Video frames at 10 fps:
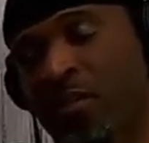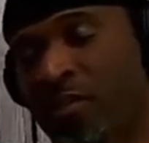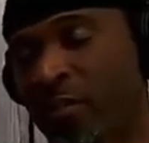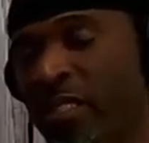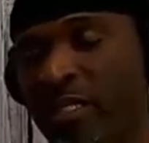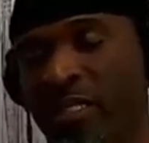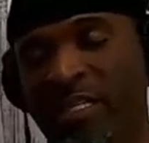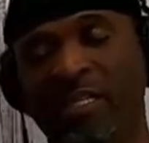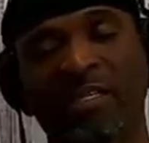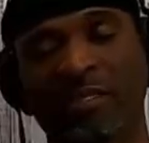So he
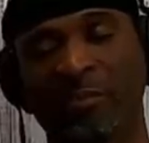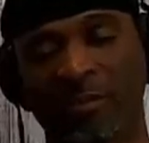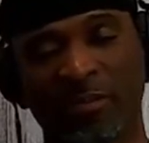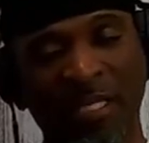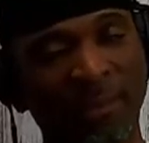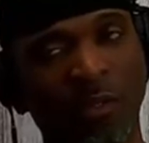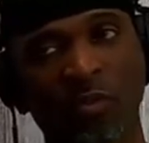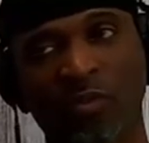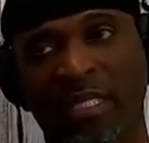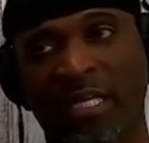he he grabbed
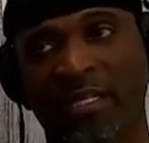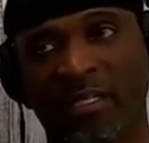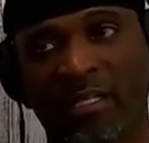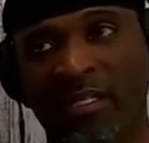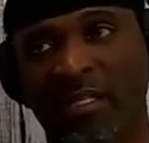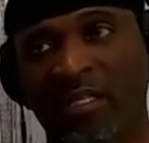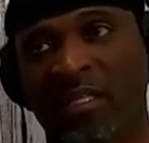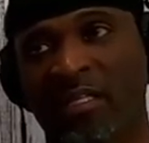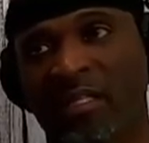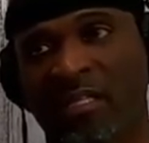hold of that and
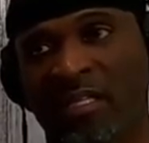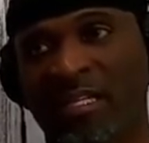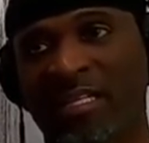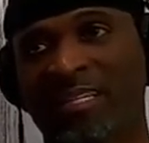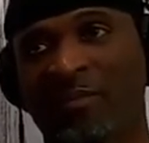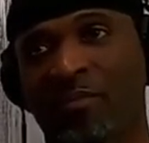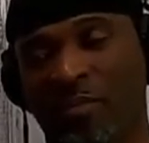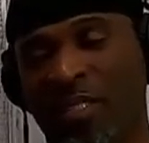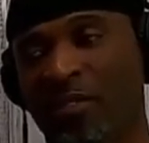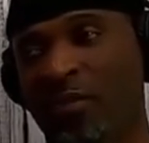and and I
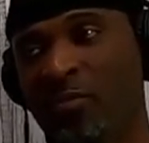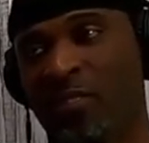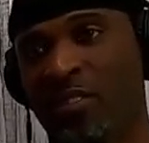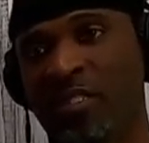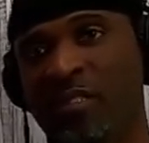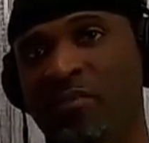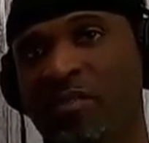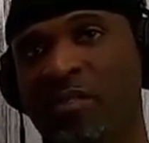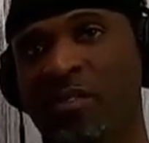really do believe